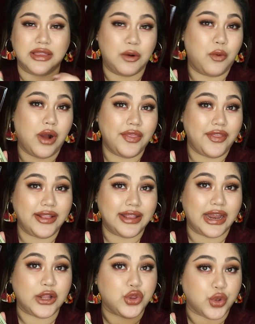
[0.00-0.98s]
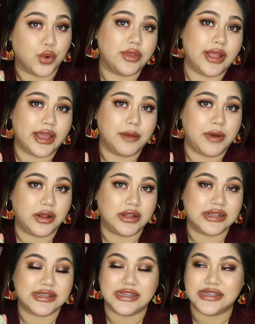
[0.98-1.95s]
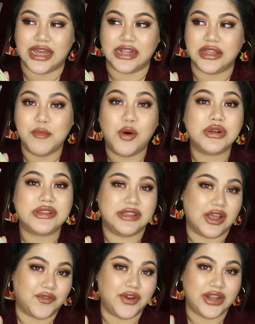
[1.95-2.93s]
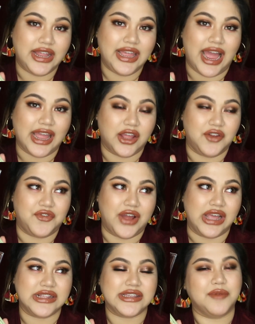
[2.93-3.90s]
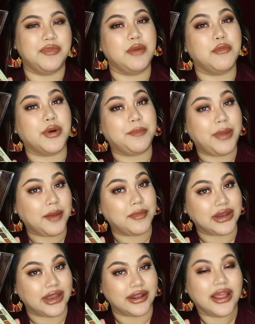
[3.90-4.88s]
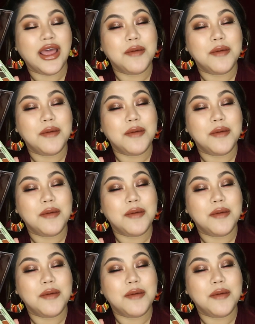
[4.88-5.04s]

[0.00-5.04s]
The one thing that I don't like about this is that most definitely I can find something more pigmented.